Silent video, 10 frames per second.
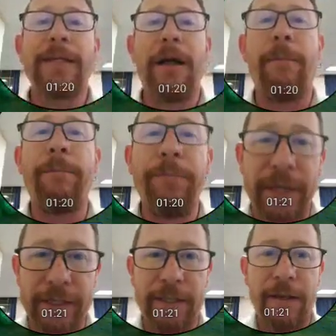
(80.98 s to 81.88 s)
a
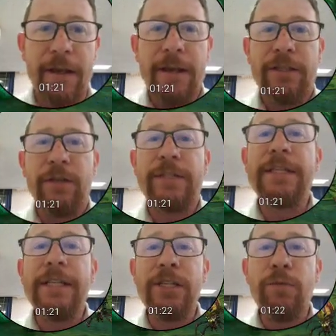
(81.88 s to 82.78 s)
beast. So
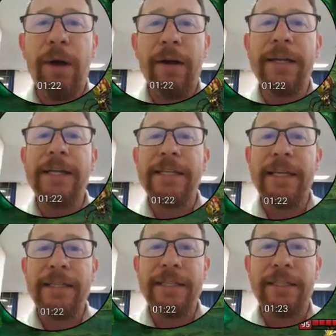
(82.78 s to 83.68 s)
since he's rare, he's
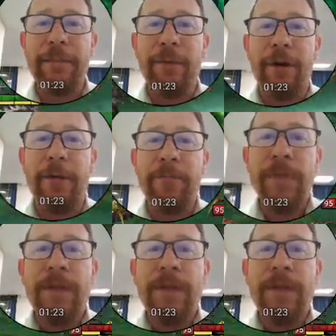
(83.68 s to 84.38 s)
easy to book.